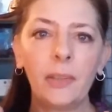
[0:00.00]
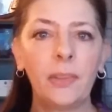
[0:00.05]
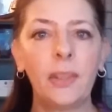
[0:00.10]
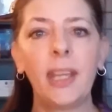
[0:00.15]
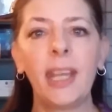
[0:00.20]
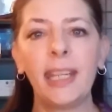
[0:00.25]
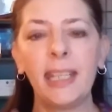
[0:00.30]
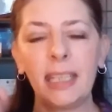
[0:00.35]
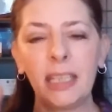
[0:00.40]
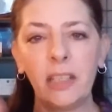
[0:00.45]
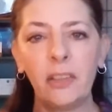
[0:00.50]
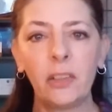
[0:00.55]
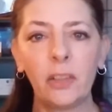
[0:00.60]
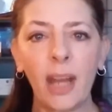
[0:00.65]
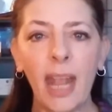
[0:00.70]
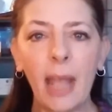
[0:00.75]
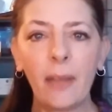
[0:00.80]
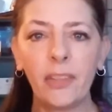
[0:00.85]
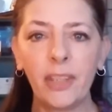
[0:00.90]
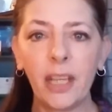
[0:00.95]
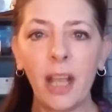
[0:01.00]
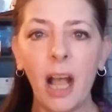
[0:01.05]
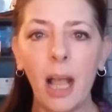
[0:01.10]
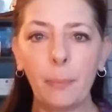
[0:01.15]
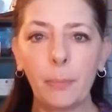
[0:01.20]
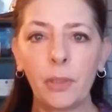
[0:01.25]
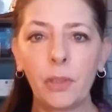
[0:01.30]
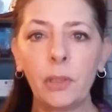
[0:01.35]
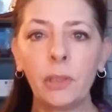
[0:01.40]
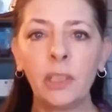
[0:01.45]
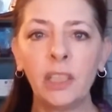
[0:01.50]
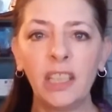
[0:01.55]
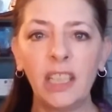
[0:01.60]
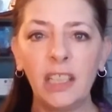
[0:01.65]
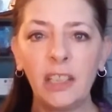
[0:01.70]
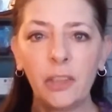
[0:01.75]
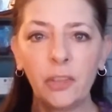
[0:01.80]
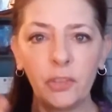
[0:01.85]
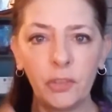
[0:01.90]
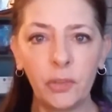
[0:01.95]
they either have the opportunity
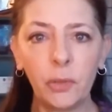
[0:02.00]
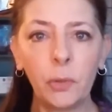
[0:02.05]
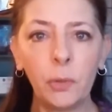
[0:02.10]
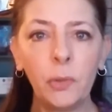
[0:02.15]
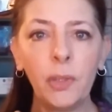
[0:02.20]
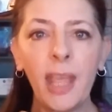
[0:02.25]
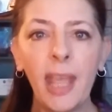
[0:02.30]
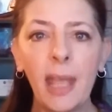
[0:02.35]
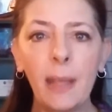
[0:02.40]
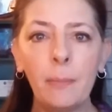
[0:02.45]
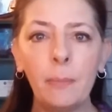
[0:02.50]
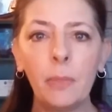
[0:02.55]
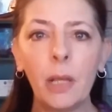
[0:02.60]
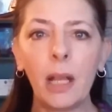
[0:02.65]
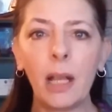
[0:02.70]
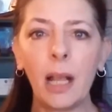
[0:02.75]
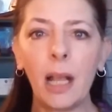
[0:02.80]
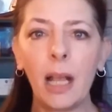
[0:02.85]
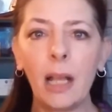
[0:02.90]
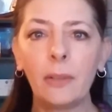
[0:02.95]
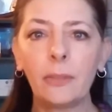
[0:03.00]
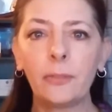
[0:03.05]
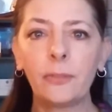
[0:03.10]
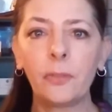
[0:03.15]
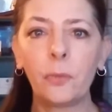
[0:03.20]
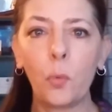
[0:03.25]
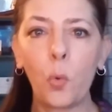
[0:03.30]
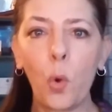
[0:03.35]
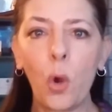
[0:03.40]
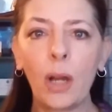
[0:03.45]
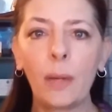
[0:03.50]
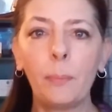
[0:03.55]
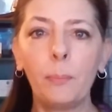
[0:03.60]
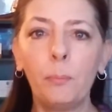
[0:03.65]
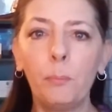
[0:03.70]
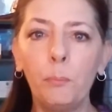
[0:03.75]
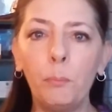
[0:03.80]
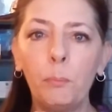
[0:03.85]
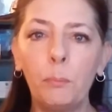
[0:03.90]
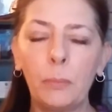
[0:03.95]
to sue them for
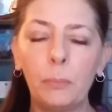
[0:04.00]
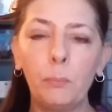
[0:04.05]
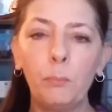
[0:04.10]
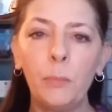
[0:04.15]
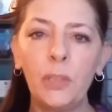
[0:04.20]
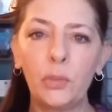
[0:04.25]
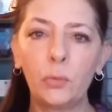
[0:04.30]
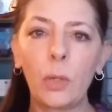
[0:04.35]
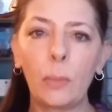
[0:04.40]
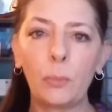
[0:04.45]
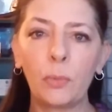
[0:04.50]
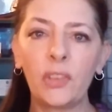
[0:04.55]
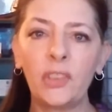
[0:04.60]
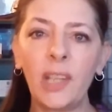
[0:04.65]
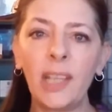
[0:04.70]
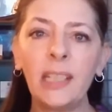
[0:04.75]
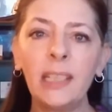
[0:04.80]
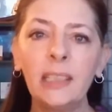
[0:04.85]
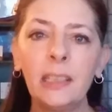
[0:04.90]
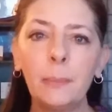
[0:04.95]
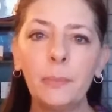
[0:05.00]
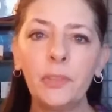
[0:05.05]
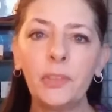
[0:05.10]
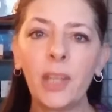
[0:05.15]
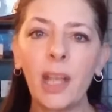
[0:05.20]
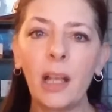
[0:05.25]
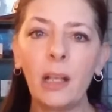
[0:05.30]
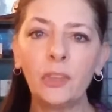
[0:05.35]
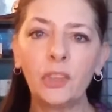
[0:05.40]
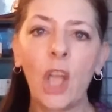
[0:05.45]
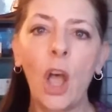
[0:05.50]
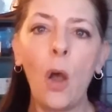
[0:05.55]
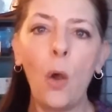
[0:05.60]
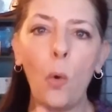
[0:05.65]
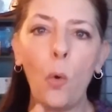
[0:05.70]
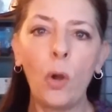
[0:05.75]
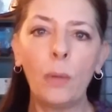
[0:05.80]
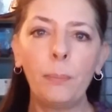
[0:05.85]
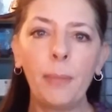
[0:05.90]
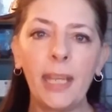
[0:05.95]
misrepresenting themselves,
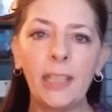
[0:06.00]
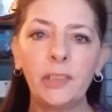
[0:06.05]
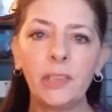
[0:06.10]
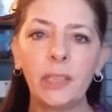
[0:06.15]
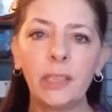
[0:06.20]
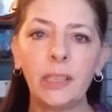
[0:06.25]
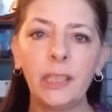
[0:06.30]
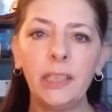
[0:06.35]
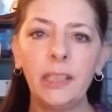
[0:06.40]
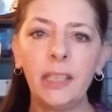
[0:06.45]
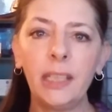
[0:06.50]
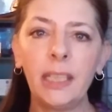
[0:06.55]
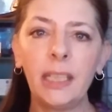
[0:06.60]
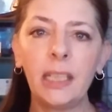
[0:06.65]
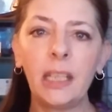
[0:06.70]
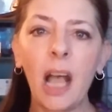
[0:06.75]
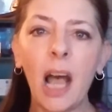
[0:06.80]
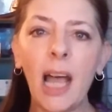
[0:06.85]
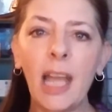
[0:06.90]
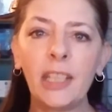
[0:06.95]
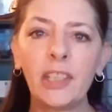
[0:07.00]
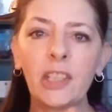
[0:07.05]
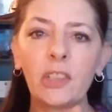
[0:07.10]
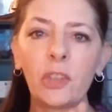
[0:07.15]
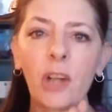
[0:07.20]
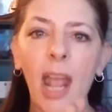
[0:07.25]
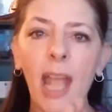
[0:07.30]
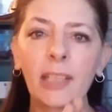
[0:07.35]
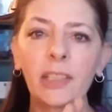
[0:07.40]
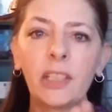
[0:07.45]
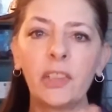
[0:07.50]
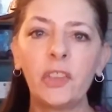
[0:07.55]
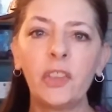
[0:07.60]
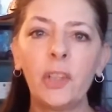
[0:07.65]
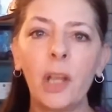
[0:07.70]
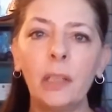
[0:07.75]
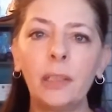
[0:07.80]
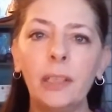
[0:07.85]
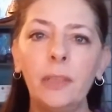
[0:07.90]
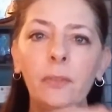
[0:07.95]
or basically the contract is
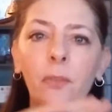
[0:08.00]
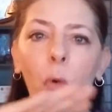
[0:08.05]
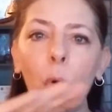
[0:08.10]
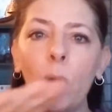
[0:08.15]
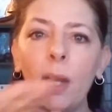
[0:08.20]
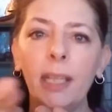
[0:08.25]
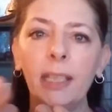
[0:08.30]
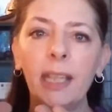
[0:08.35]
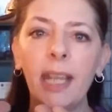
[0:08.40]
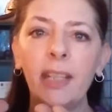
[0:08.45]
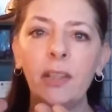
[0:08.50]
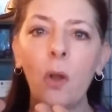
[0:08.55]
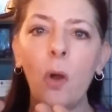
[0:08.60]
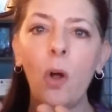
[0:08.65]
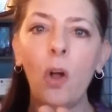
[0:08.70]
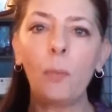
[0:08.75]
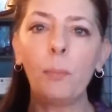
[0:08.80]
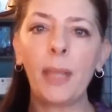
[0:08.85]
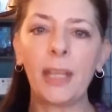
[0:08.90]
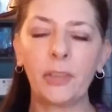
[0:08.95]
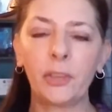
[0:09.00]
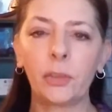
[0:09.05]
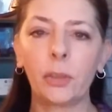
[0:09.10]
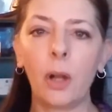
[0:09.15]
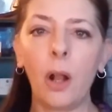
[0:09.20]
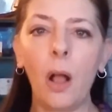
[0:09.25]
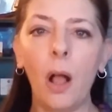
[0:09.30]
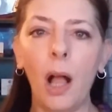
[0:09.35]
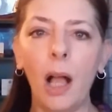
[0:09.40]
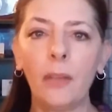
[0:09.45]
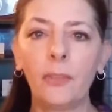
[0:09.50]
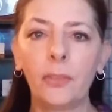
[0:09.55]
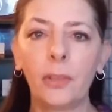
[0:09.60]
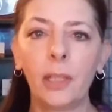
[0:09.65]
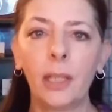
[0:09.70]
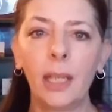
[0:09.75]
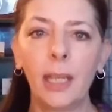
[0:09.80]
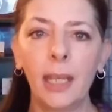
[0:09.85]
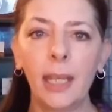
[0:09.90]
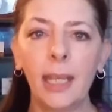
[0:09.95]
null and void and all bets are off.
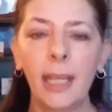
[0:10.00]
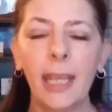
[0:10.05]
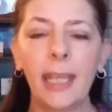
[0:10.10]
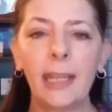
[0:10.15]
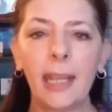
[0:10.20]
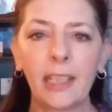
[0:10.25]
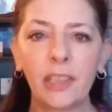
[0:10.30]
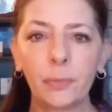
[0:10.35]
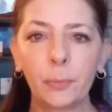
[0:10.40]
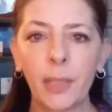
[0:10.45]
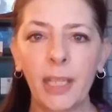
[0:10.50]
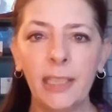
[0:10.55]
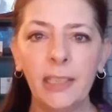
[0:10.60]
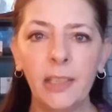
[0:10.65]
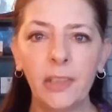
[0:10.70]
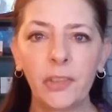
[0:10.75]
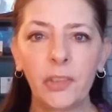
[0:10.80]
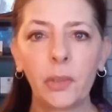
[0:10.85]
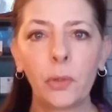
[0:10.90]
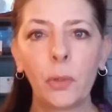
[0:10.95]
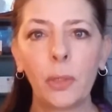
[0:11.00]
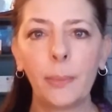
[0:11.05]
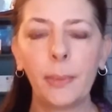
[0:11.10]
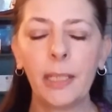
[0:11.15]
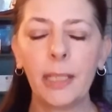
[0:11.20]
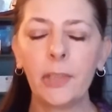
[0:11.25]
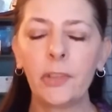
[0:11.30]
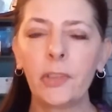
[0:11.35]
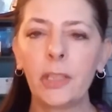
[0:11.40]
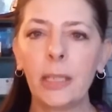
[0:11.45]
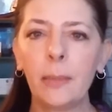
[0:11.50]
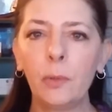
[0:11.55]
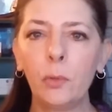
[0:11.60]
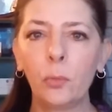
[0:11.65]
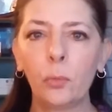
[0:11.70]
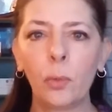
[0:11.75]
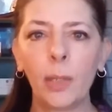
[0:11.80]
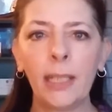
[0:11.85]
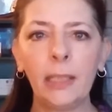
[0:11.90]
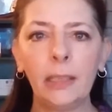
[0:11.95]
And I explained this to him and he seemed
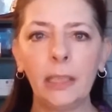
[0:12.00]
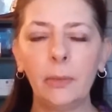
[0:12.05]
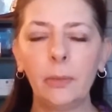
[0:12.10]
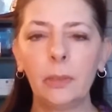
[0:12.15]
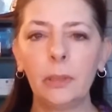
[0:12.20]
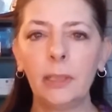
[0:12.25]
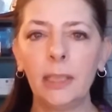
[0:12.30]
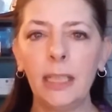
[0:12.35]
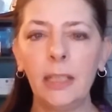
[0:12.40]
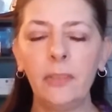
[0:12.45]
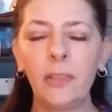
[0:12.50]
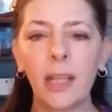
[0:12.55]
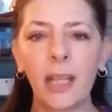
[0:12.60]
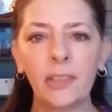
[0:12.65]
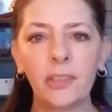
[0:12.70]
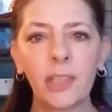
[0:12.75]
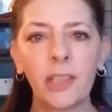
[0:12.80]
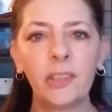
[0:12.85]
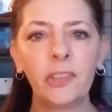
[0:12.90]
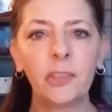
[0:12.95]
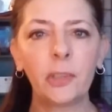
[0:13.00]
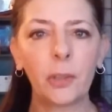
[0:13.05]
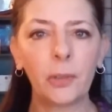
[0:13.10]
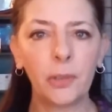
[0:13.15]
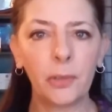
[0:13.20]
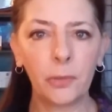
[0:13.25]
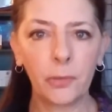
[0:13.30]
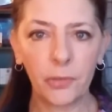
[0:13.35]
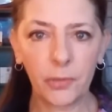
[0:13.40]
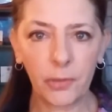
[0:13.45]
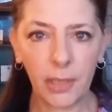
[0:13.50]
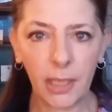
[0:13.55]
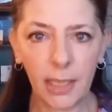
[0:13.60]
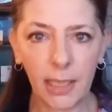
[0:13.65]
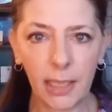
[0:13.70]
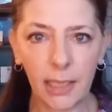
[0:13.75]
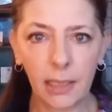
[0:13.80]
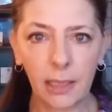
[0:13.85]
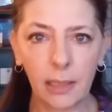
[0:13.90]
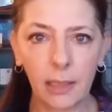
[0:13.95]
greatly relieved, and I said, so you
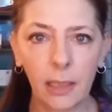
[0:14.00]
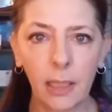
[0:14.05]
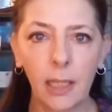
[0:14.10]
see,